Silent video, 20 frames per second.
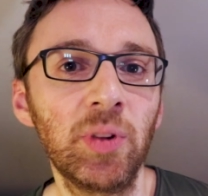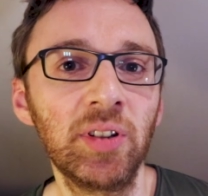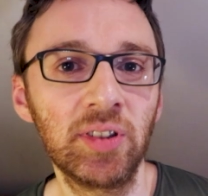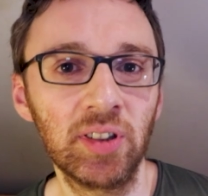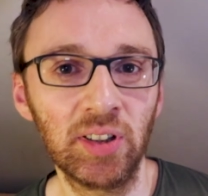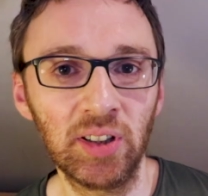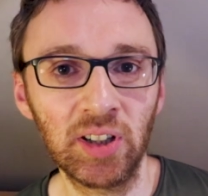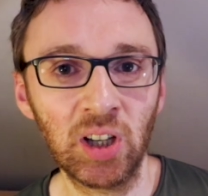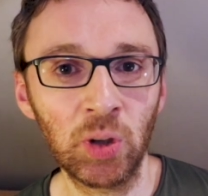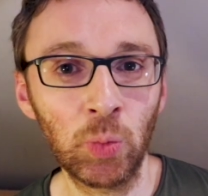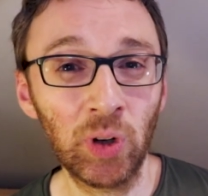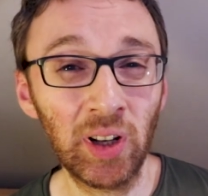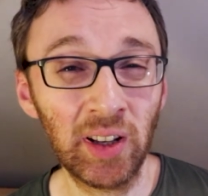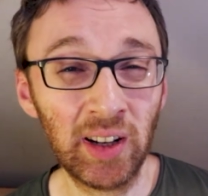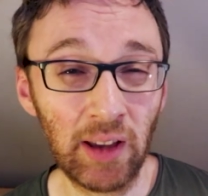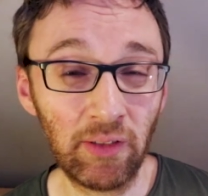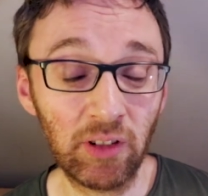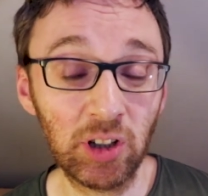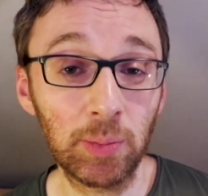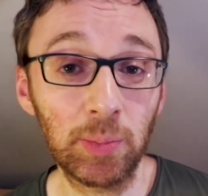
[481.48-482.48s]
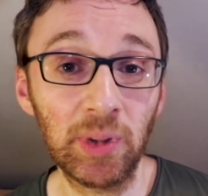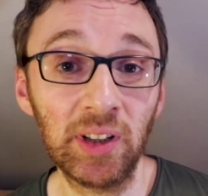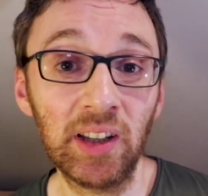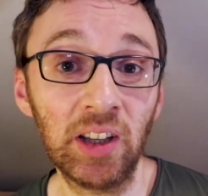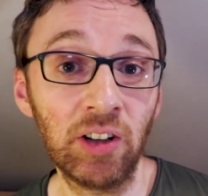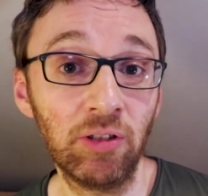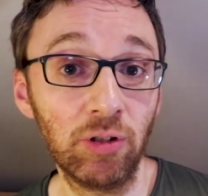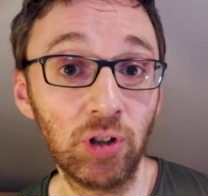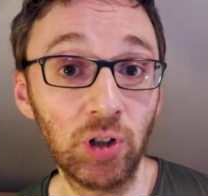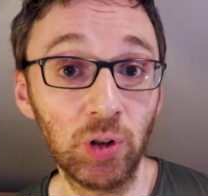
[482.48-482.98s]
up the silicone will inevitably
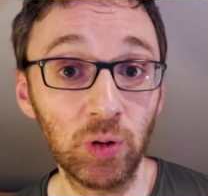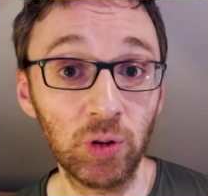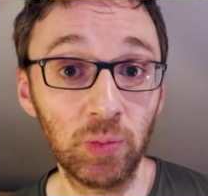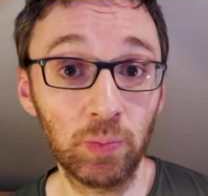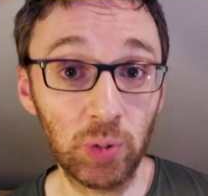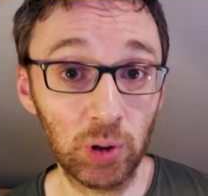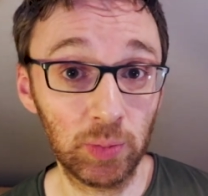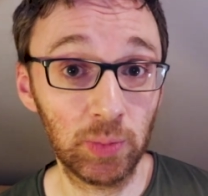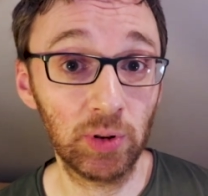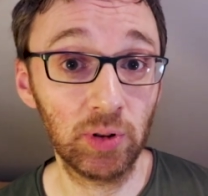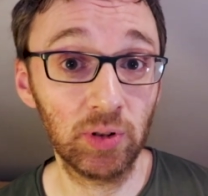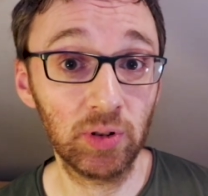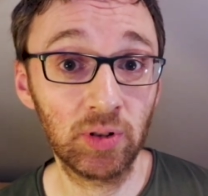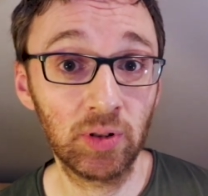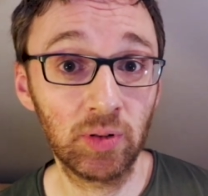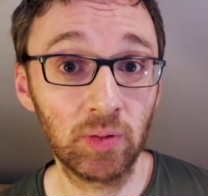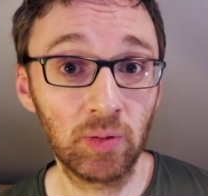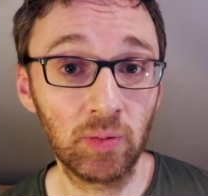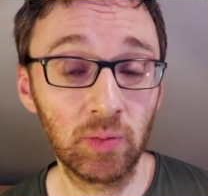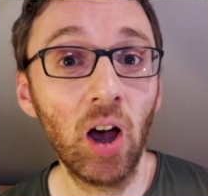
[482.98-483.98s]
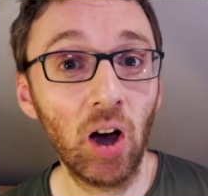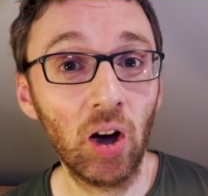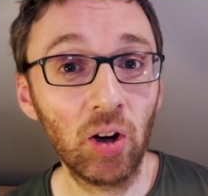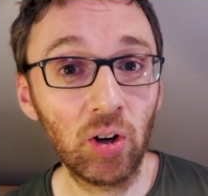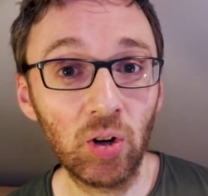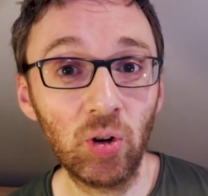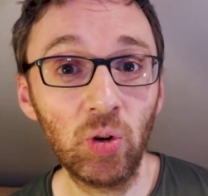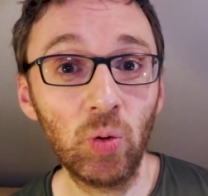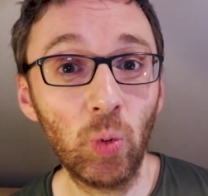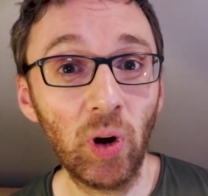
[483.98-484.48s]
introduce bubbles. A
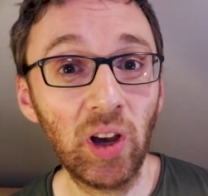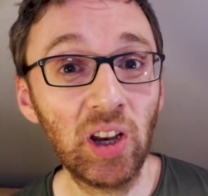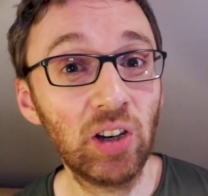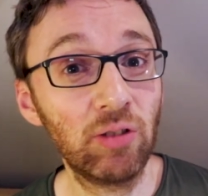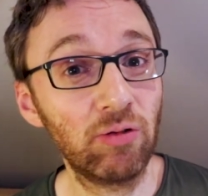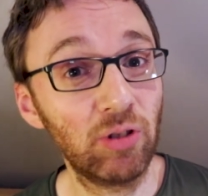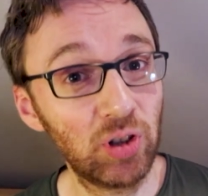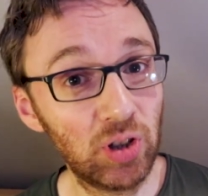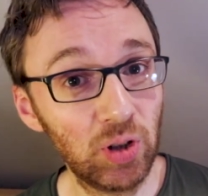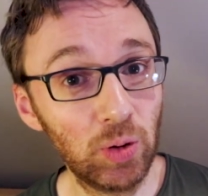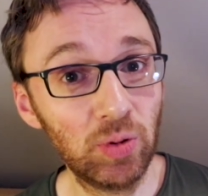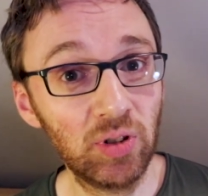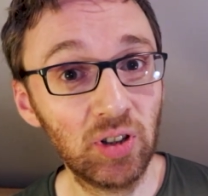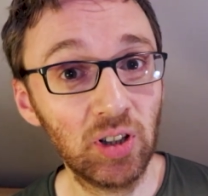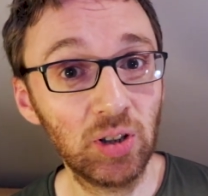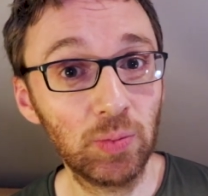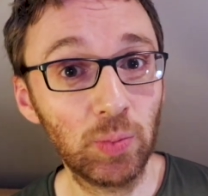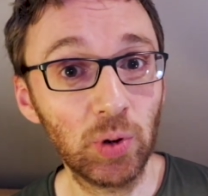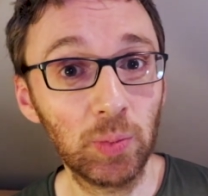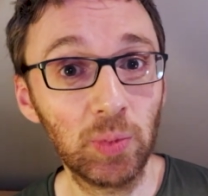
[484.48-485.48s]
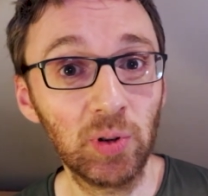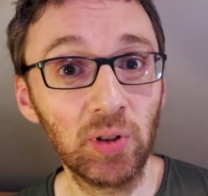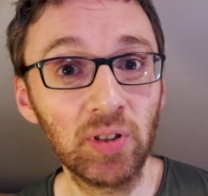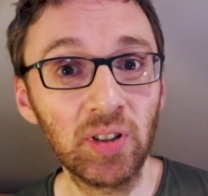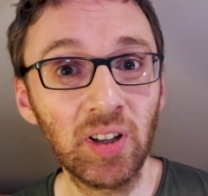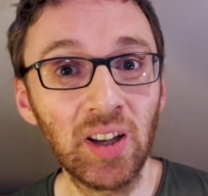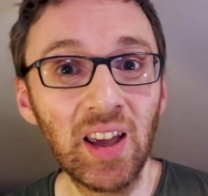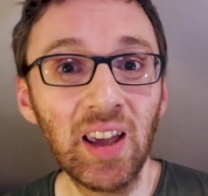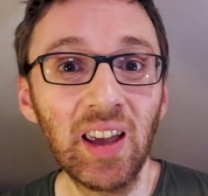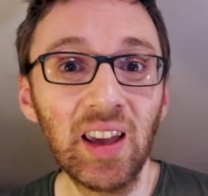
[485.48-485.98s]
good way to reduce these
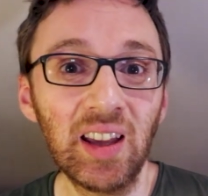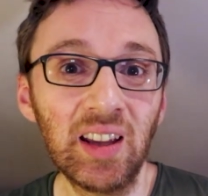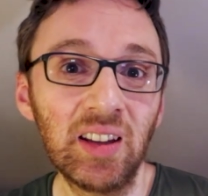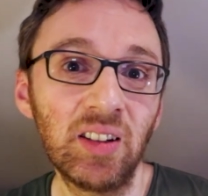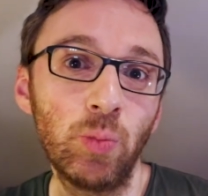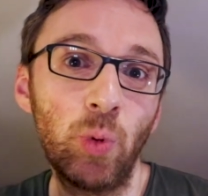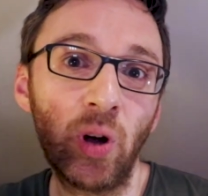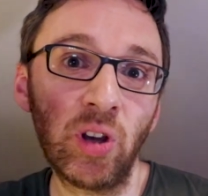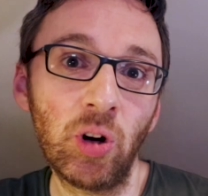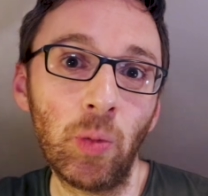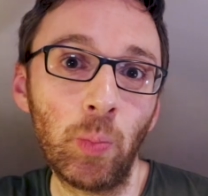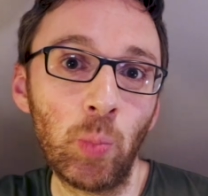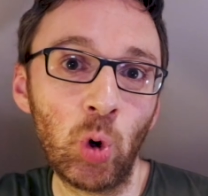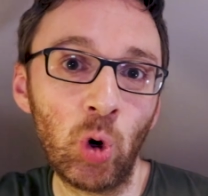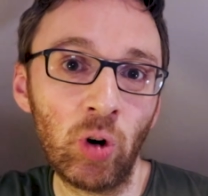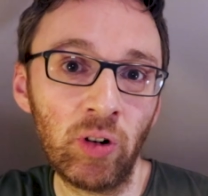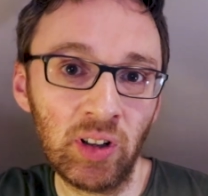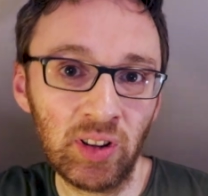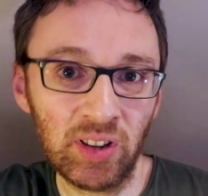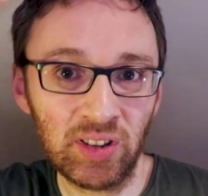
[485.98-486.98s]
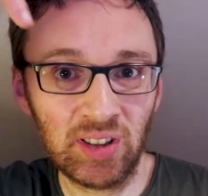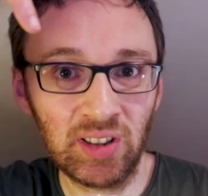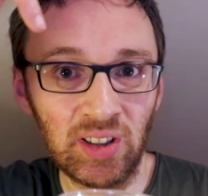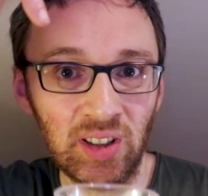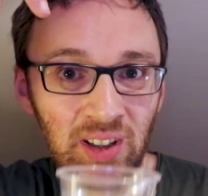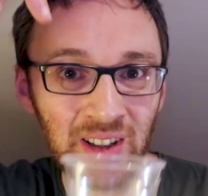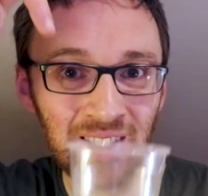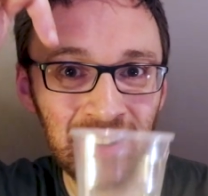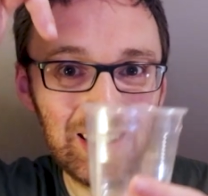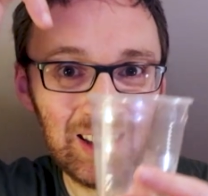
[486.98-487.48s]
bubbles is when you're pouring
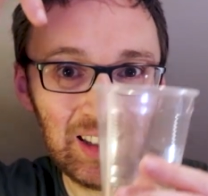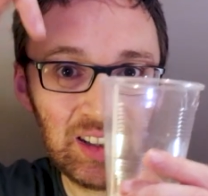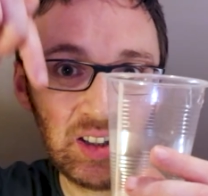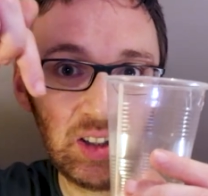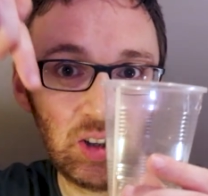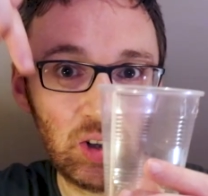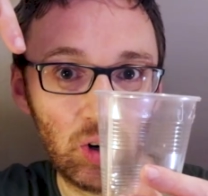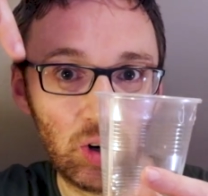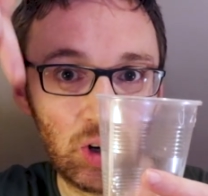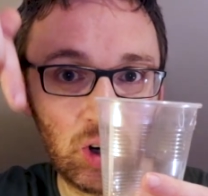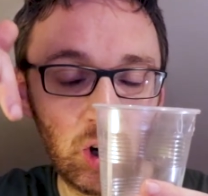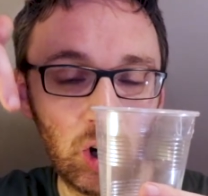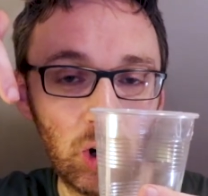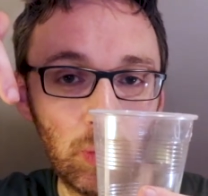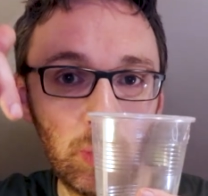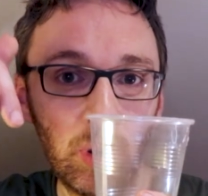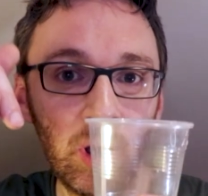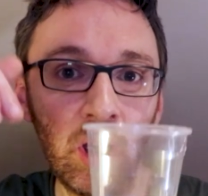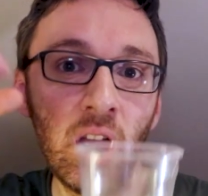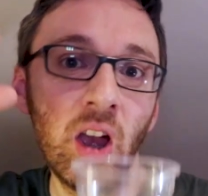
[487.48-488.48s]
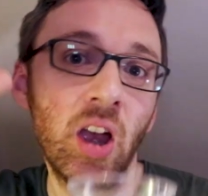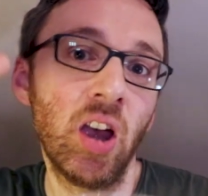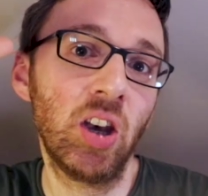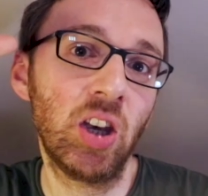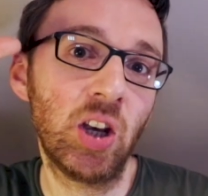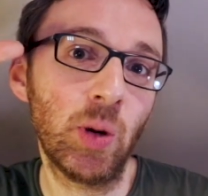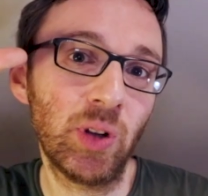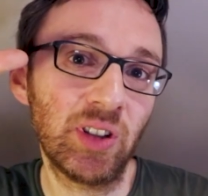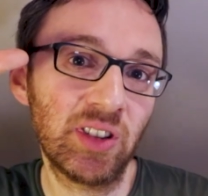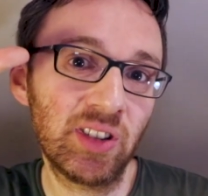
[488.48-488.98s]
silicone into your cup,
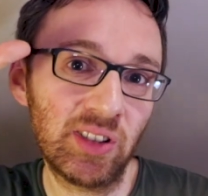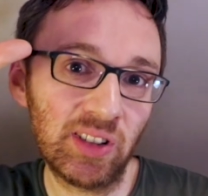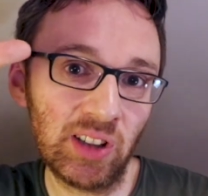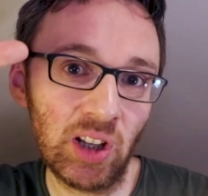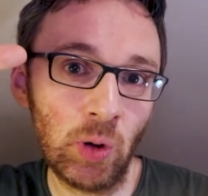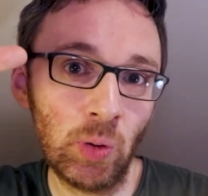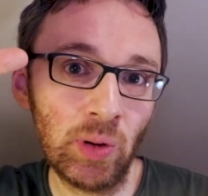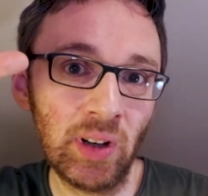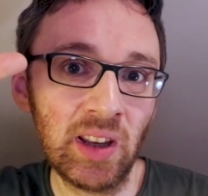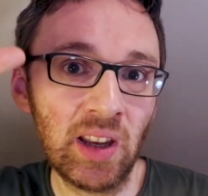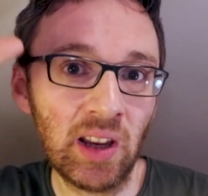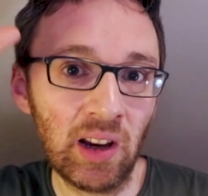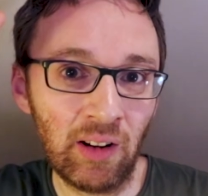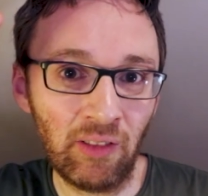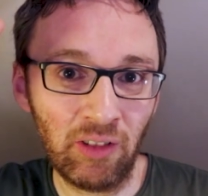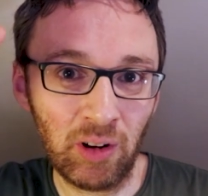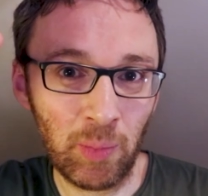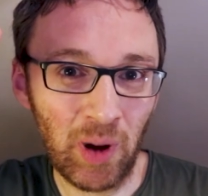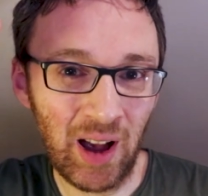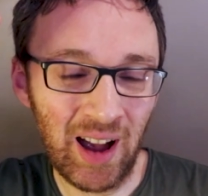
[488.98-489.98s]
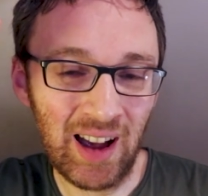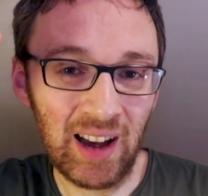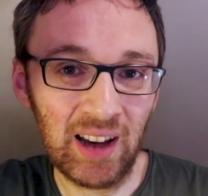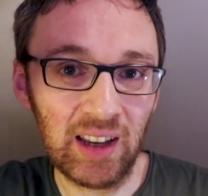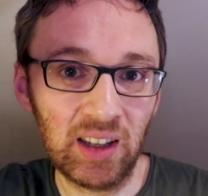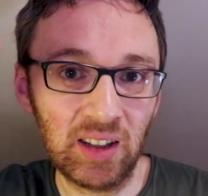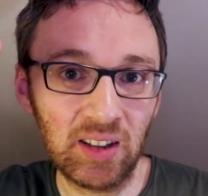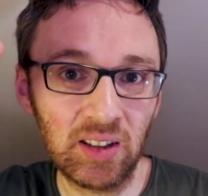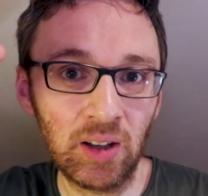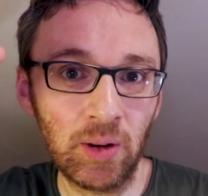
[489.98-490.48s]
do it slowly and from a
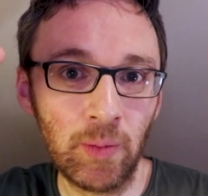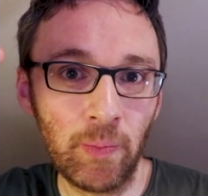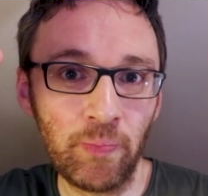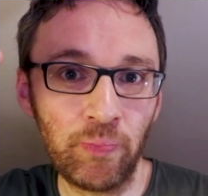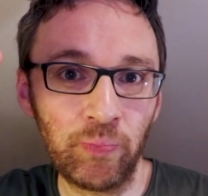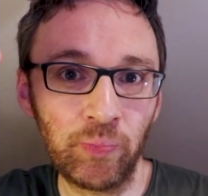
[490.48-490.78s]
height.